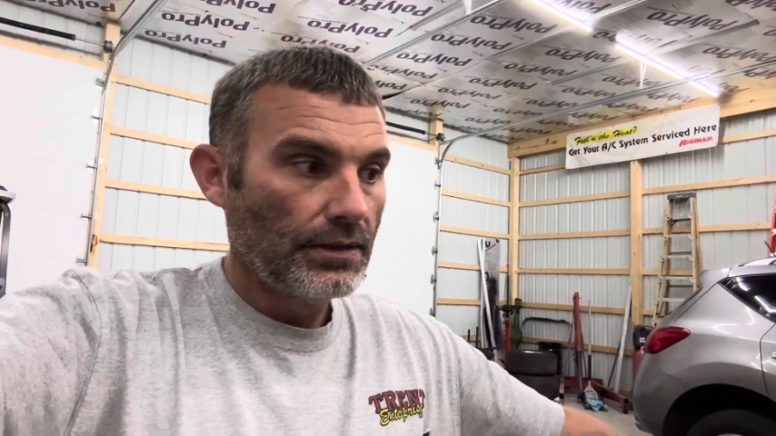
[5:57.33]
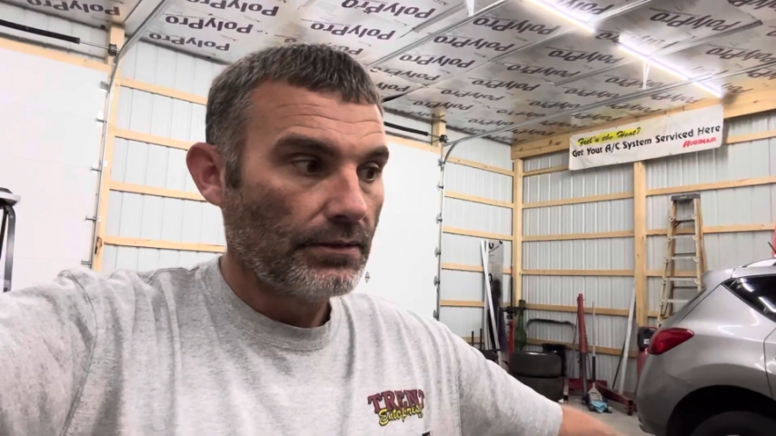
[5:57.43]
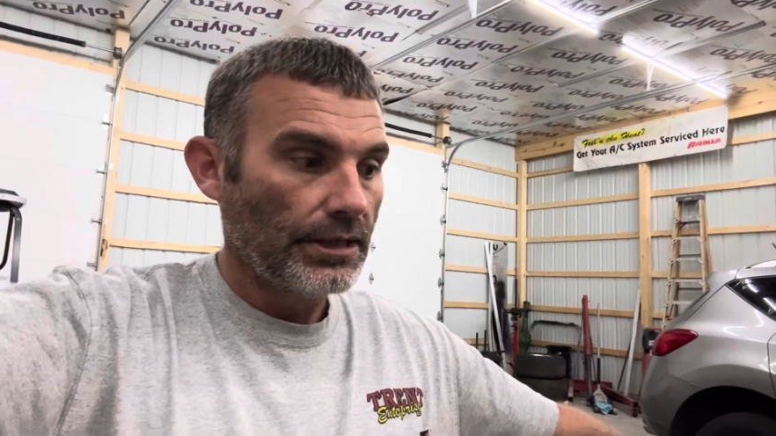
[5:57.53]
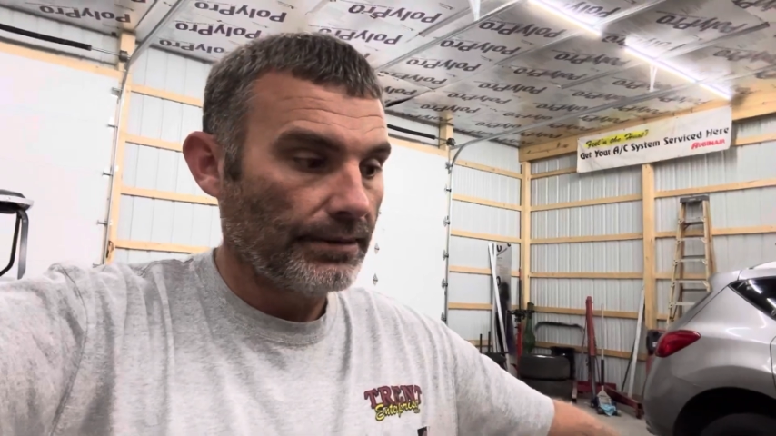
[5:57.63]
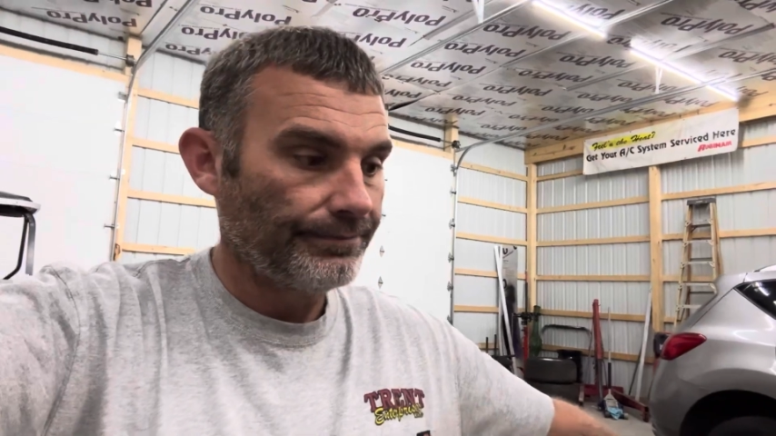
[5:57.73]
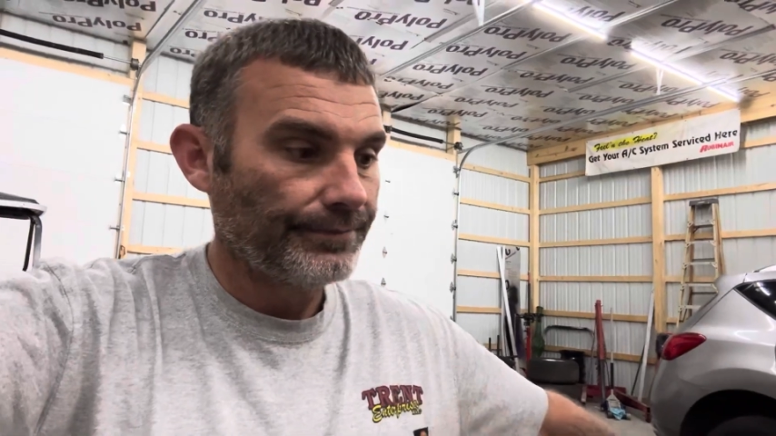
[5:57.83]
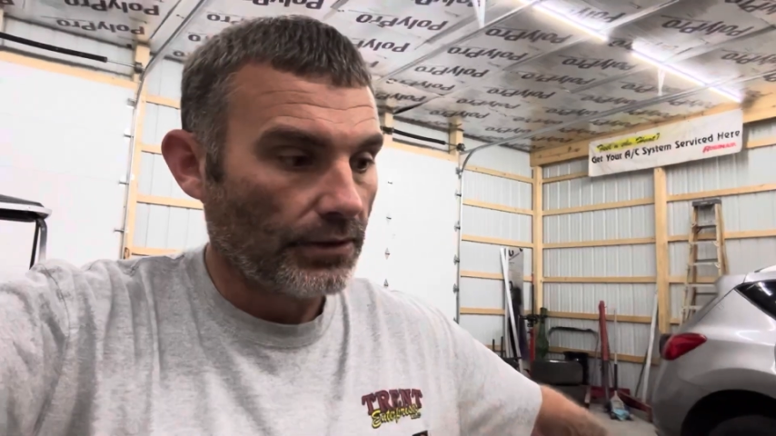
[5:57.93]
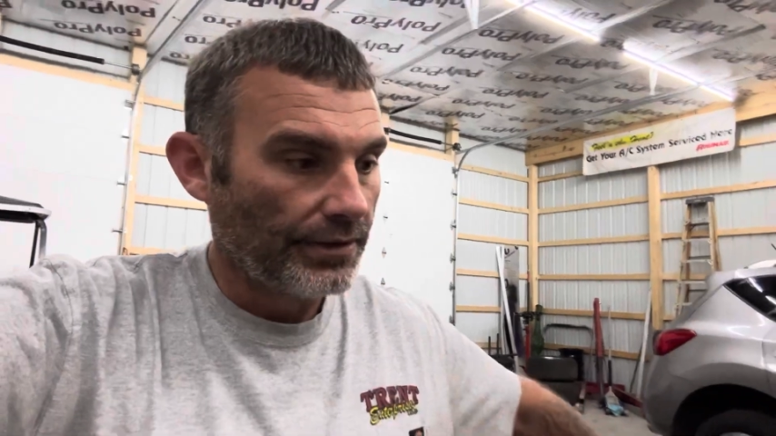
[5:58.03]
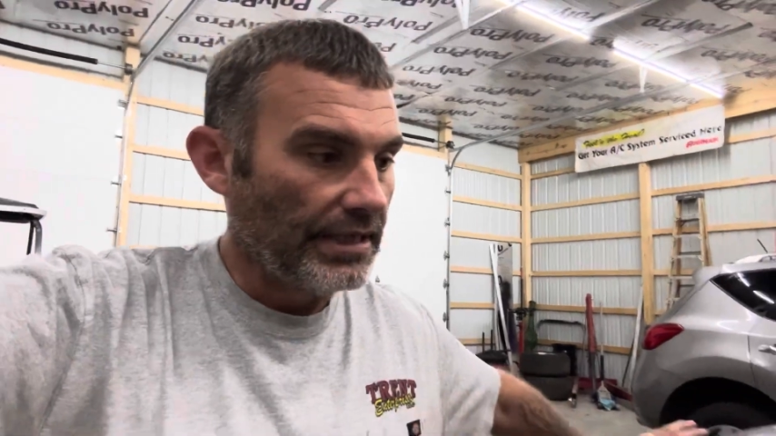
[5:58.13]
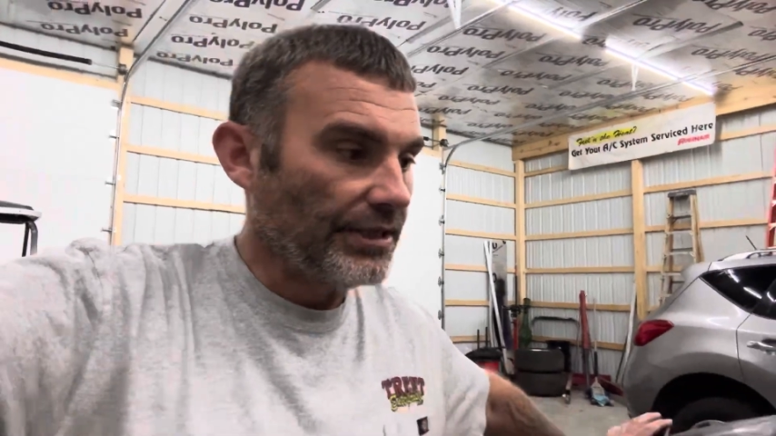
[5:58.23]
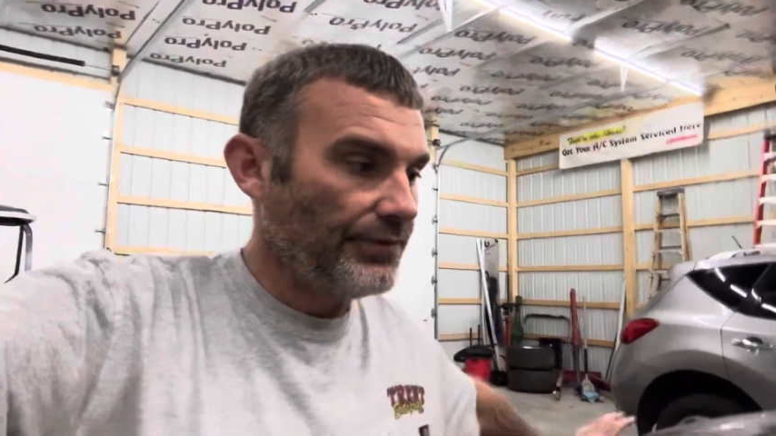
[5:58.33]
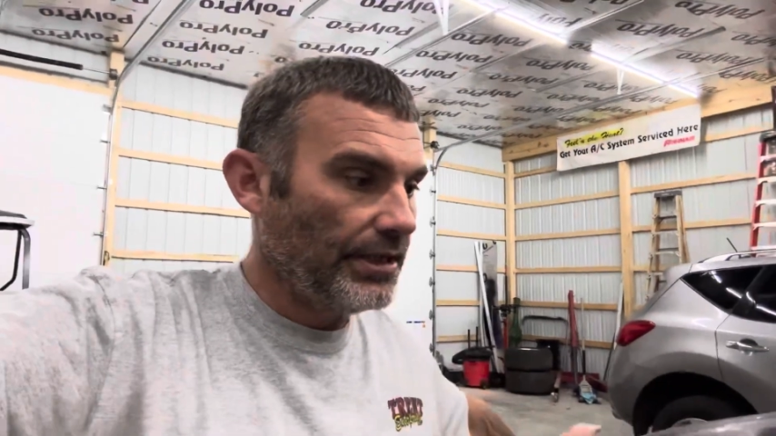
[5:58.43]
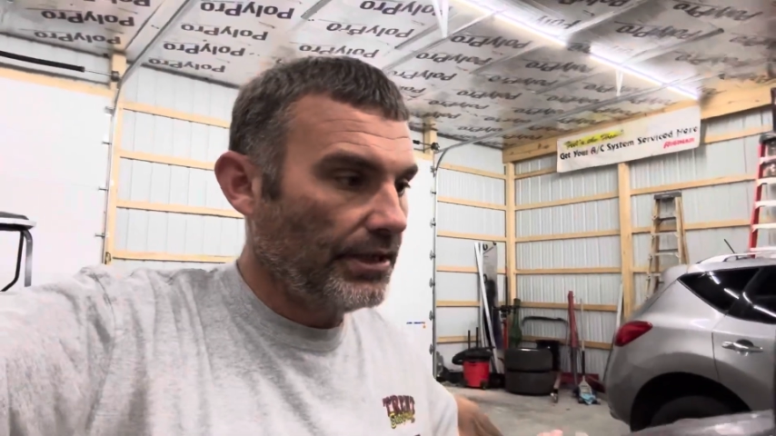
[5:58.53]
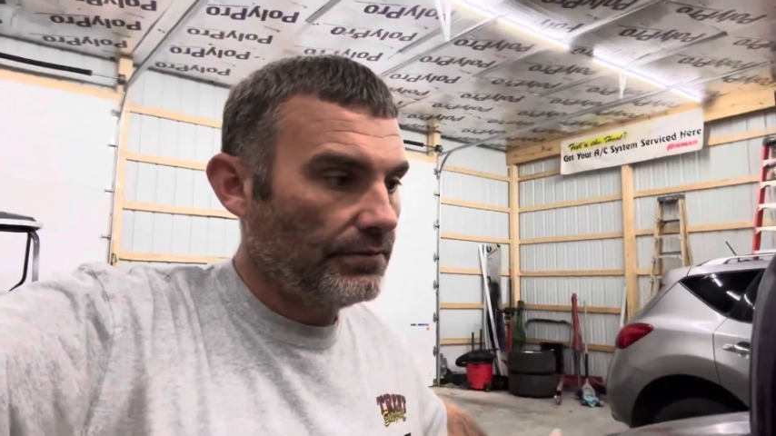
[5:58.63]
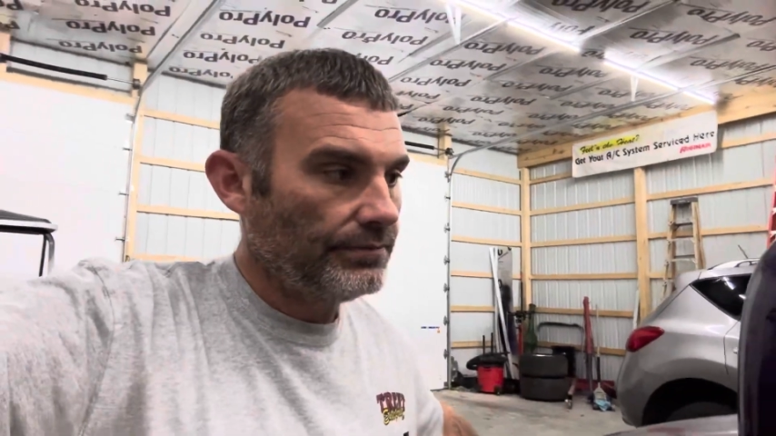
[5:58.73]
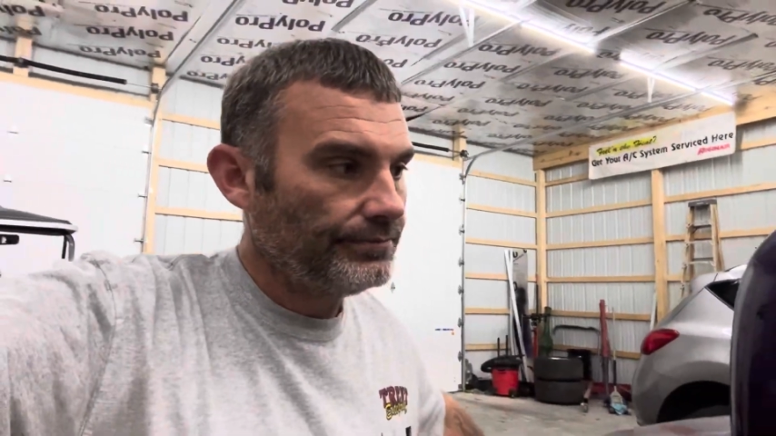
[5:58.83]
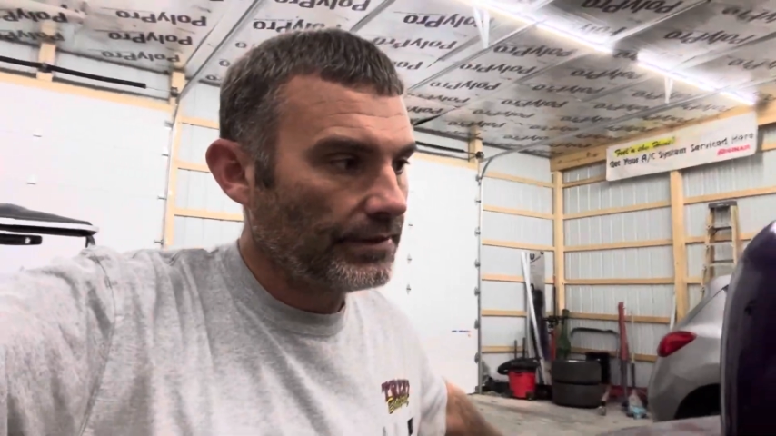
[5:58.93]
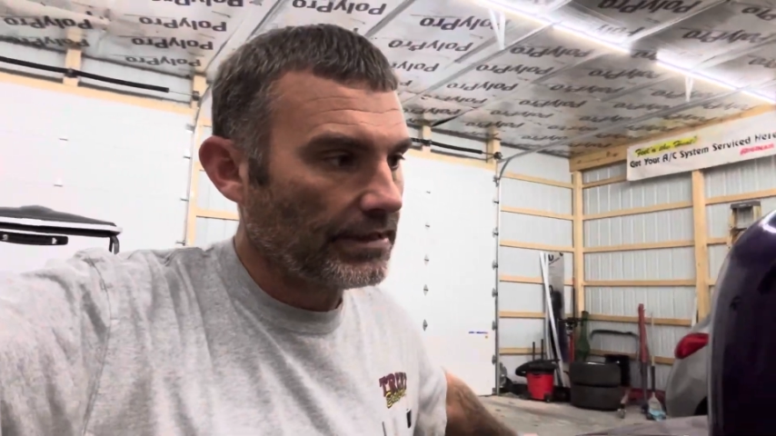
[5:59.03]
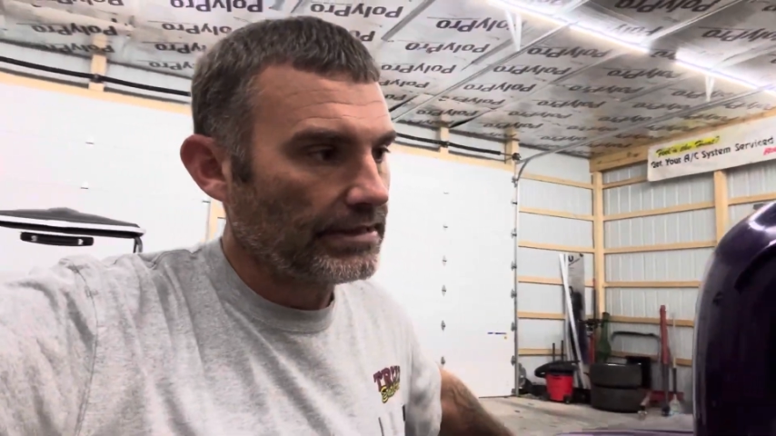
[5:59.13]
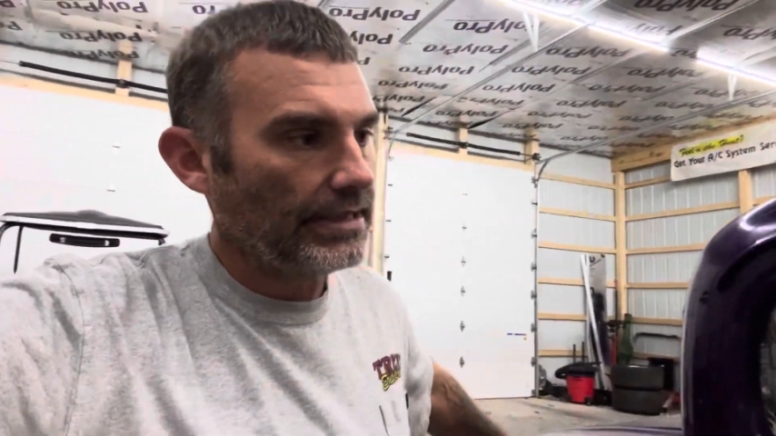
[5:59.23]
Yep, but on the next video,
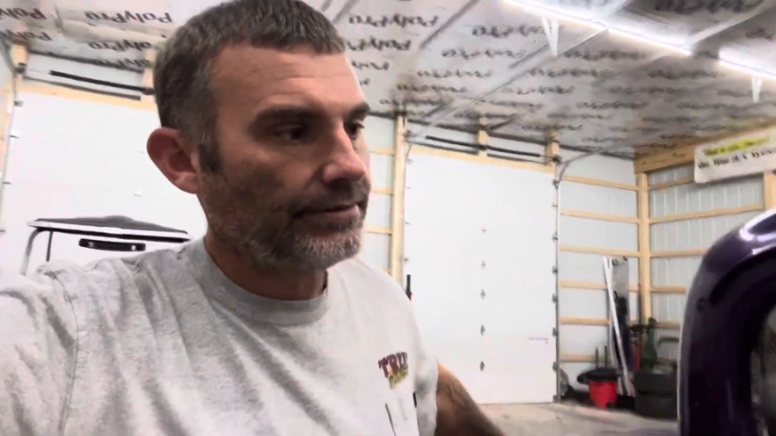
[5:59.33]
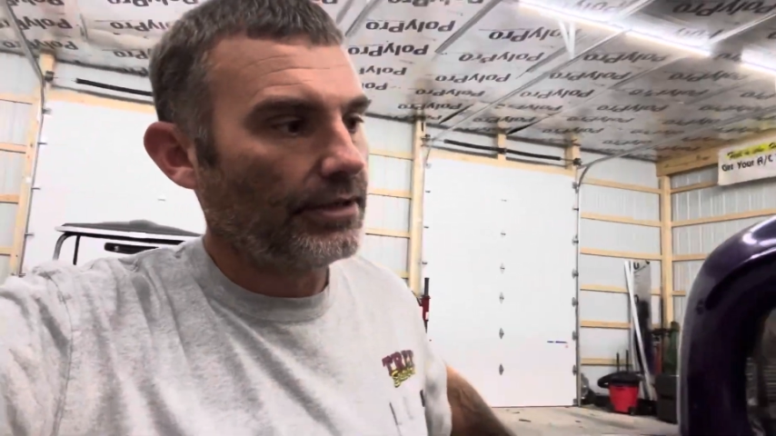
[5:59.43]
like I said,